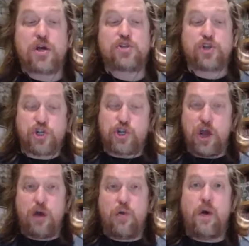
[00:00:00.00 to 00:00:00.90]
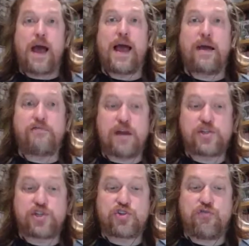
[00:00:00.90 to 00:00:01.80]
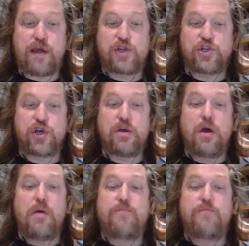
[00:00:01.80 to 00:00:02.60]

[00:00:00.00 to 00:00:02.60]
to show at registration